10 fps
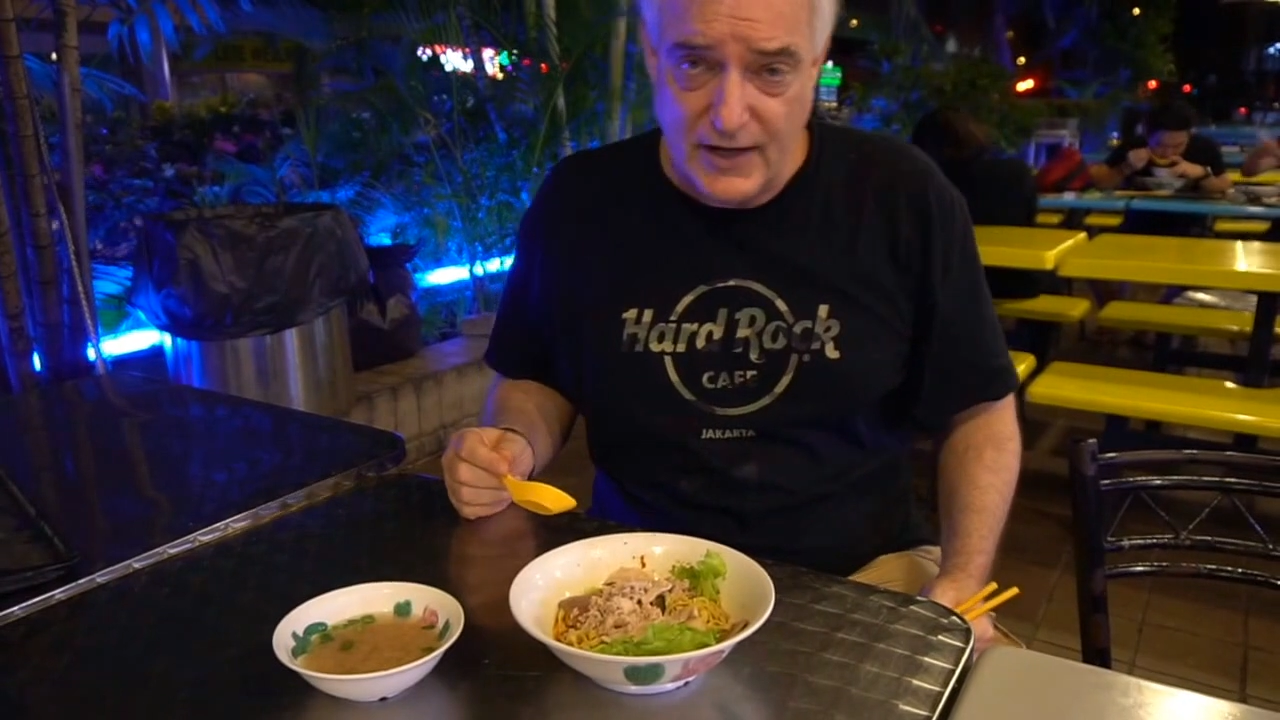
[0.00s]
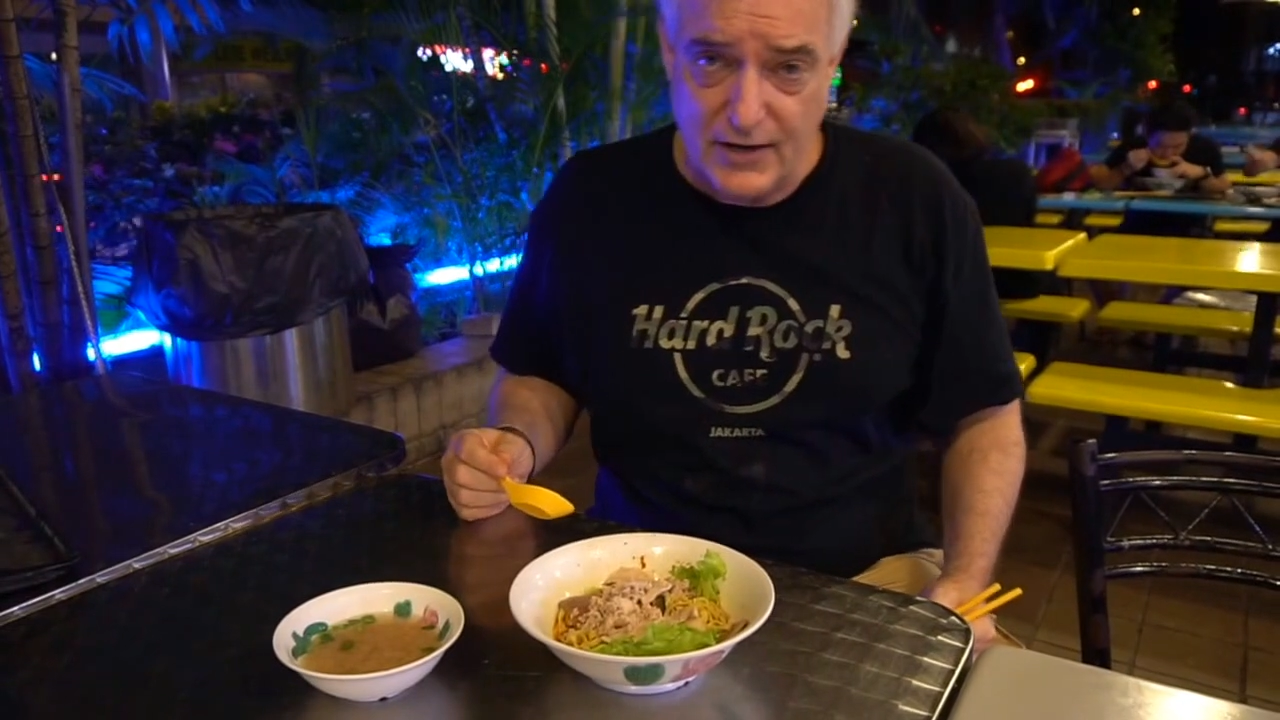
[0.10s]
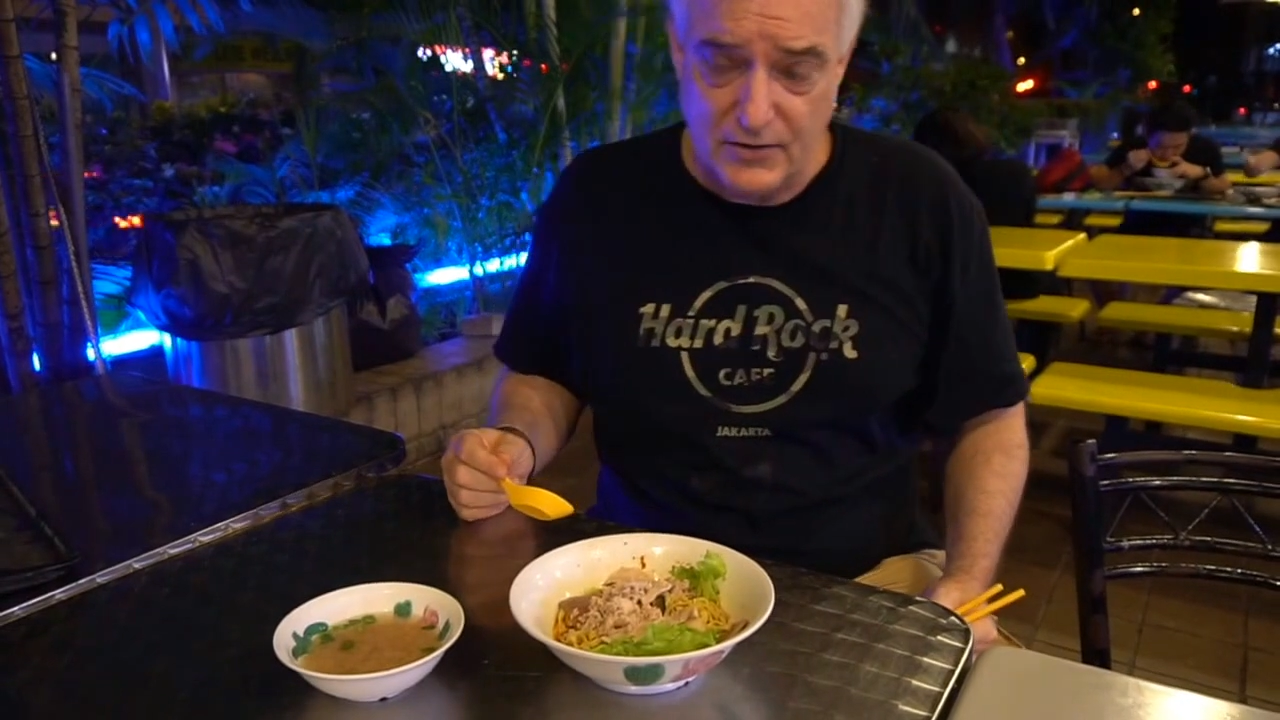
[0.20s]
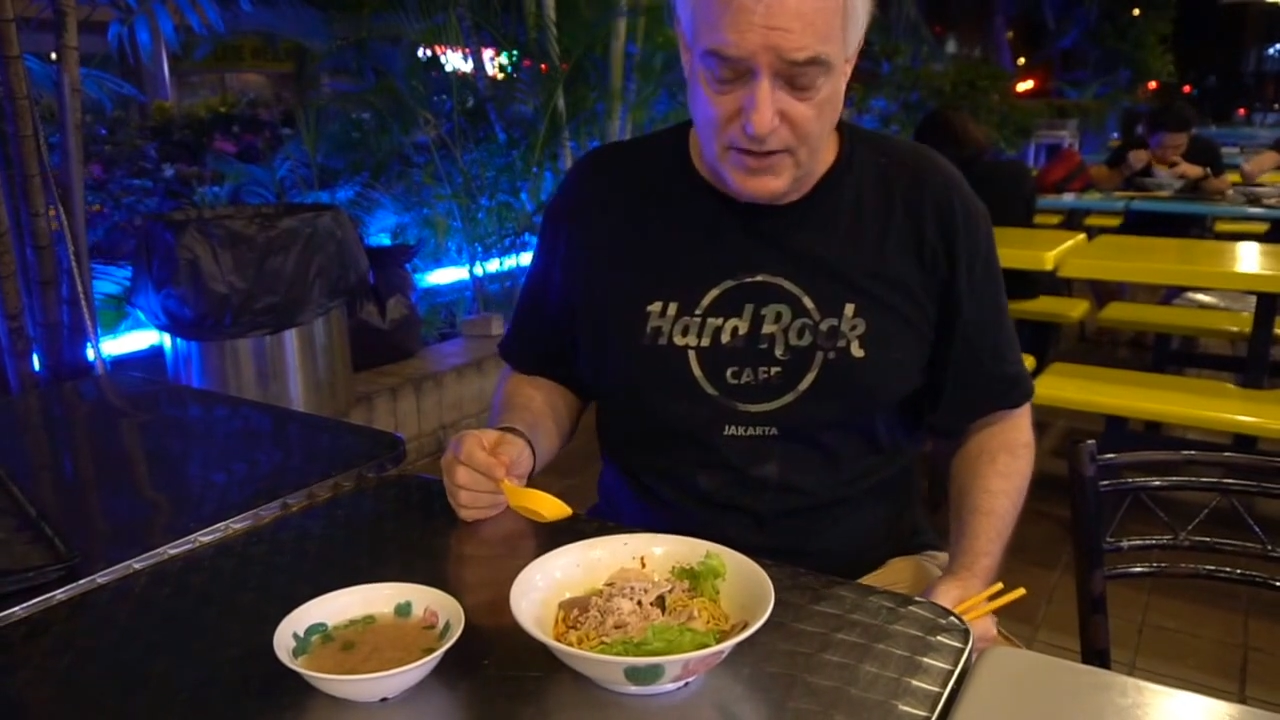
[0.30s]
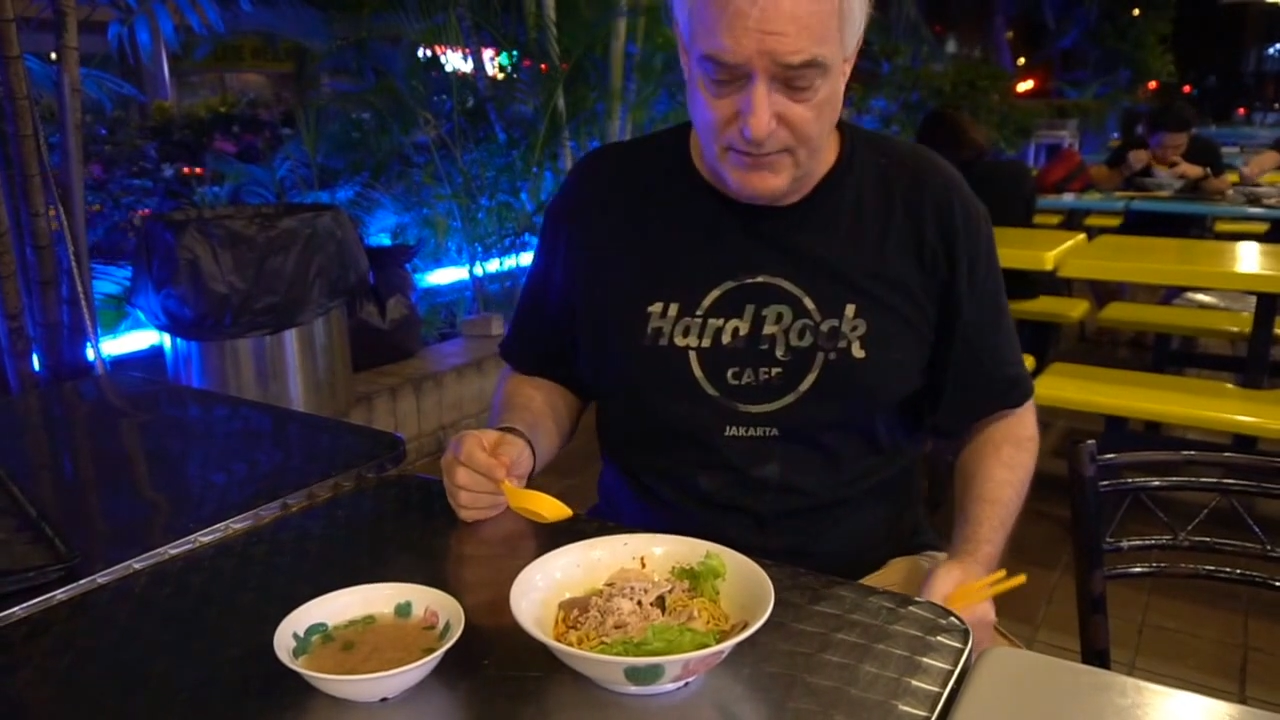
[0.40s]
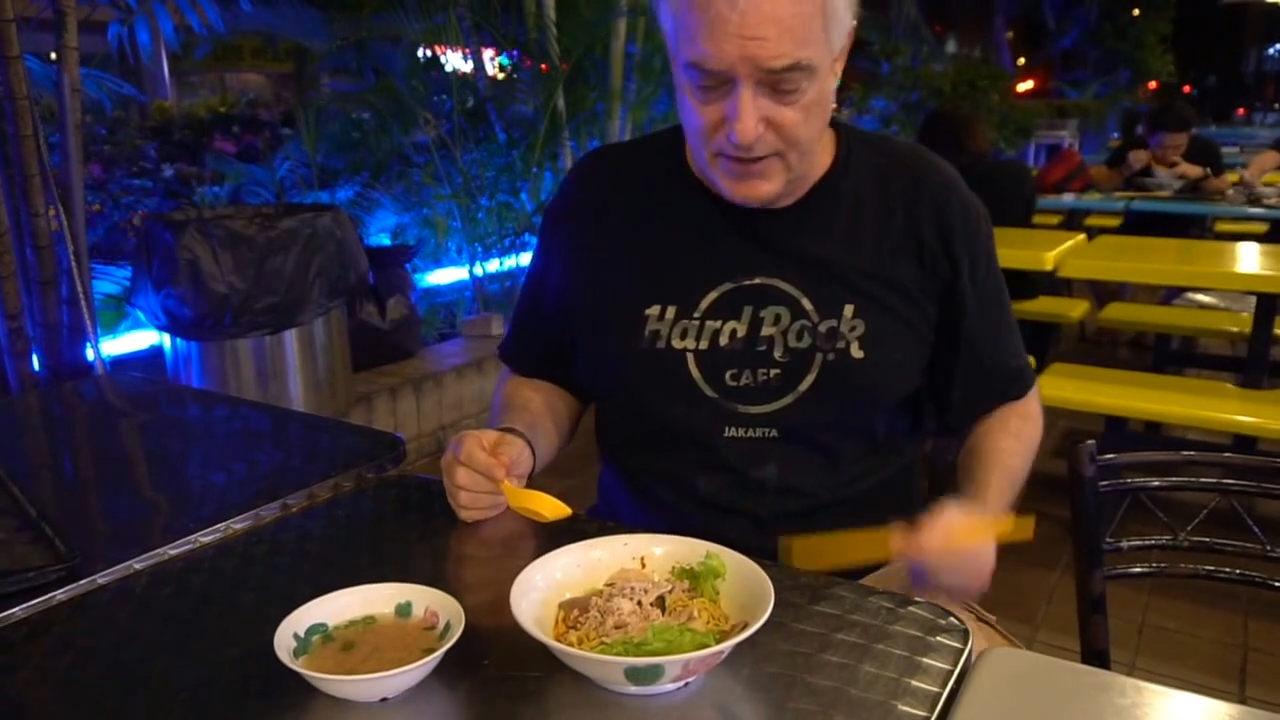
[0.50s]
title coming